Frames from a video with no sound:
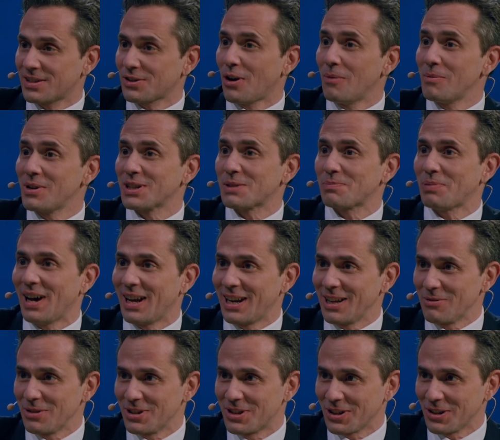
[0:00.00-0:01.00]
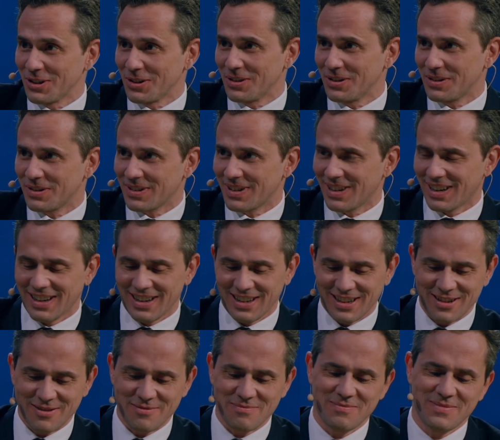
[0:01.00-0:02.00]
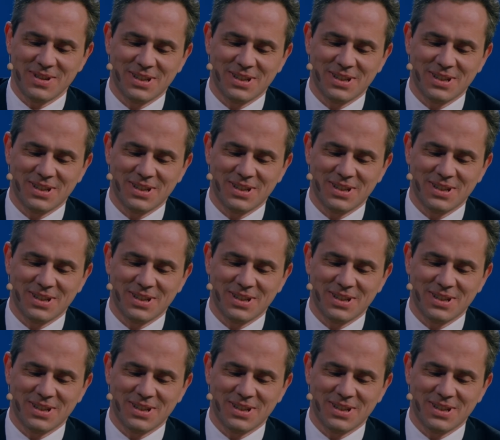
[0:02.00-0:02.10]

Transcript: Communist Party would do,